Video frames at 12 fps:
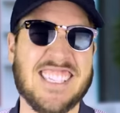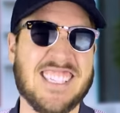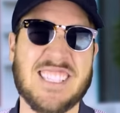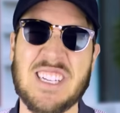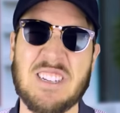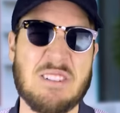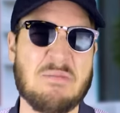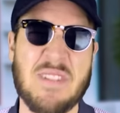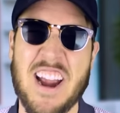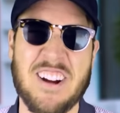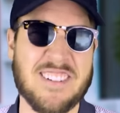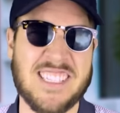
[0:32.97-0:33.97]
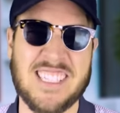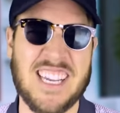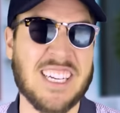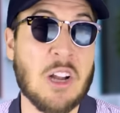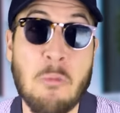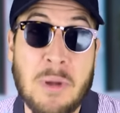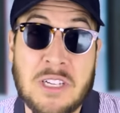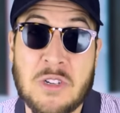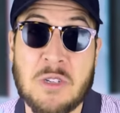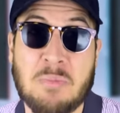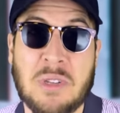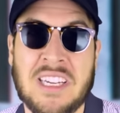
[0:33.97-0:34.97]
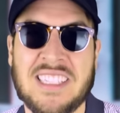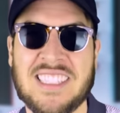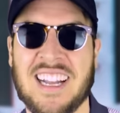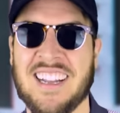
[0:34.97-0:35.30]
is so embarrassing. No pictures, please.